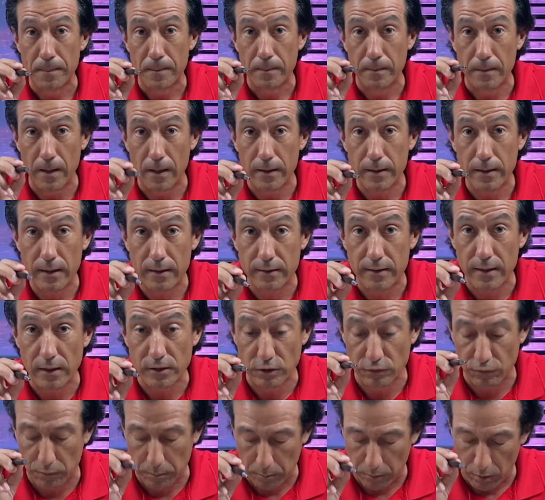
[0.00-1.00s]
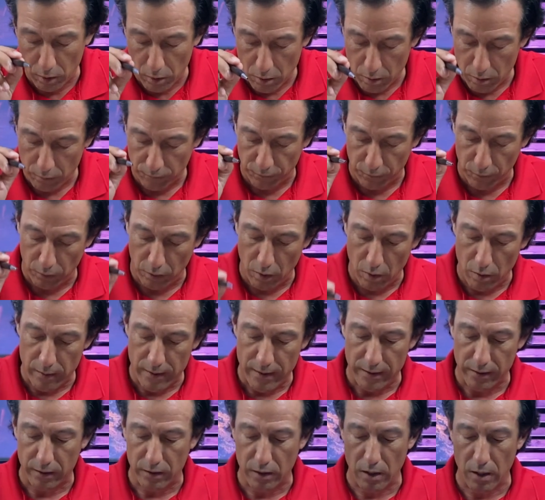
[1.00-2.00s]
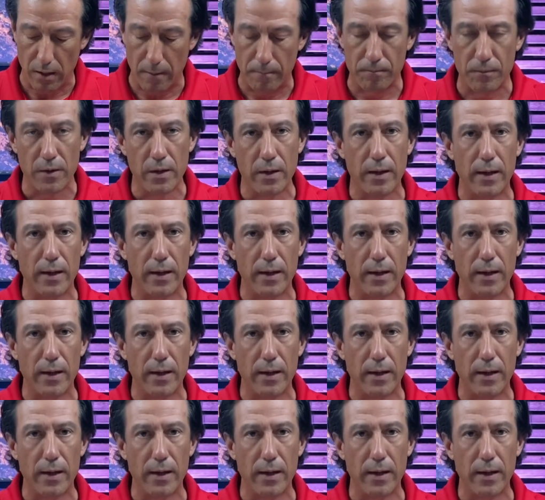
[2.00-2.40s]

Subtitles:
$98,000 for low income,